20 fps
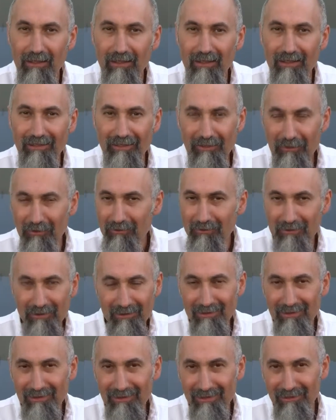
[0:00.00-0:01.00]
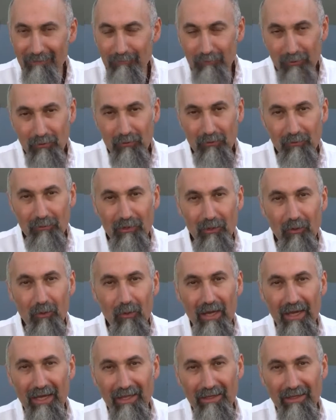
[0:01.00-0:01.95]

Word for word: you know, it blew me away.